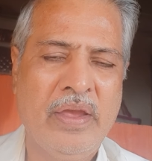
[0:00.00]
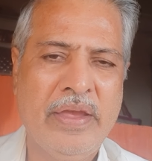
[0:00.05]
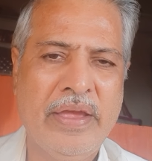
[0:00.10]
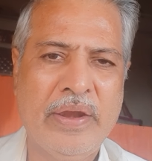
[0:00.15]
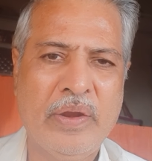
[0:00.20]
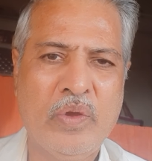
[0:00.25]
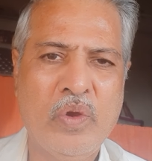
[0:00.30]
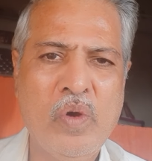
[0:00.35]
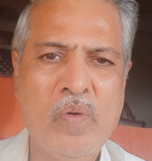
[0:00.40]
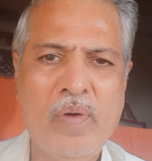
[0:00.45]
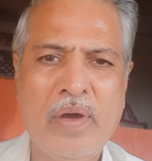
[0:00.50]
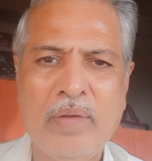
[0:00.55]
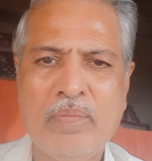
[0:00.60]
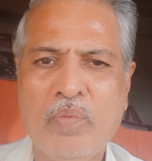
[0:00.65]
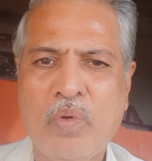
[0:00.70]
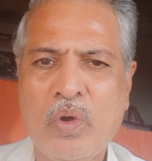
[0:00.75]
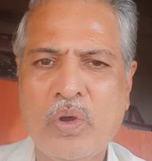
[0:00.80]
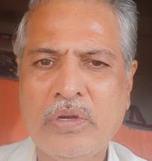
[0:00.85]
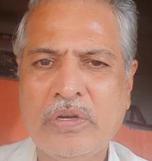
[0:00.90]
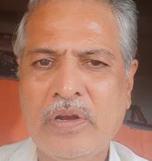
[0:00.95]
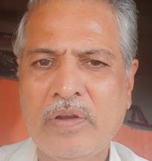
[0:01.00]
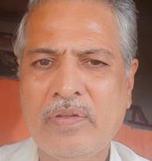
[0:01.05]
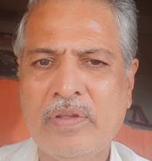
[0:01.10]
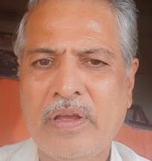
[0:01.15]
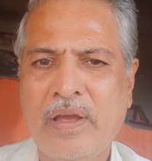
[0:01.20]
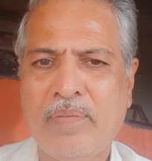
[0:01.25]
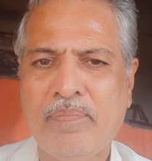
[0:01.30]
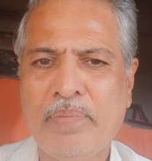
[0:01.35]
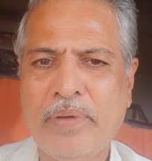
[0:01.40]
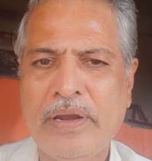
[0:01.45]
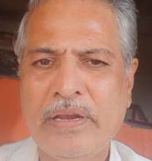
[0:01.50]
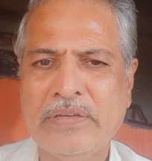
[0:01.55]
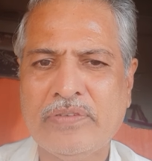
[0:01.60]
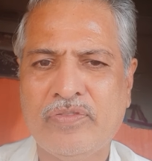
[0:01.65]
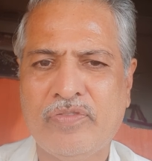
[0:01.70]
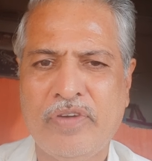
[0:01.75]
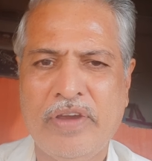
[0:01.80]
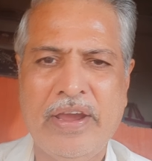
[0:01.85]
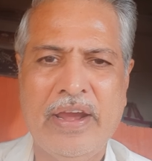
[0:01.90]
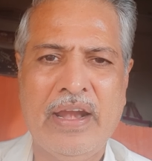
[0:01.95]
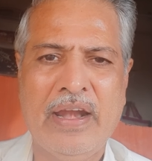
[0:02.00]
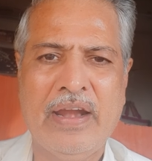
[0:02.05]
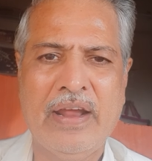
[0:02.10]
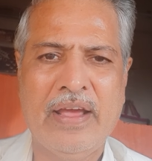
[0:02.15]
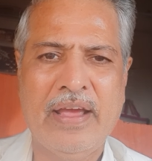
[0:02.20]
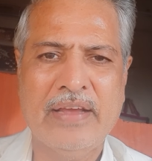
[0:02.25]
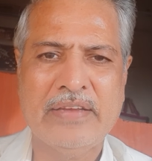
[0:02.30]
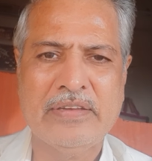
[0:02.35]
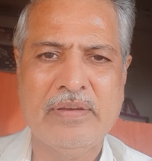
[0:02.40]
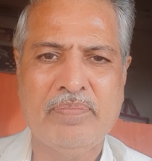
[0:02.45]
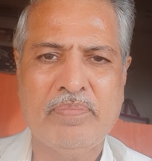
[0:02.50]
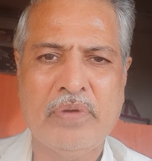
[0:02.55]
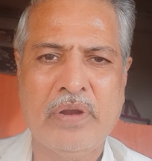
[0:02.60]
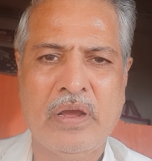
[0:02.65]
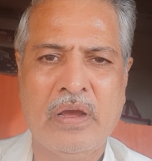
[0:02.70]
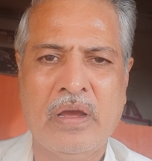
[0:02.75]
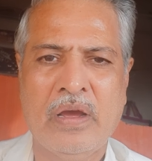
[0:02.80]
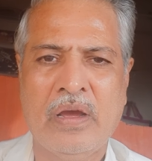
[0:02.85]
In Q1, most of the companies failed except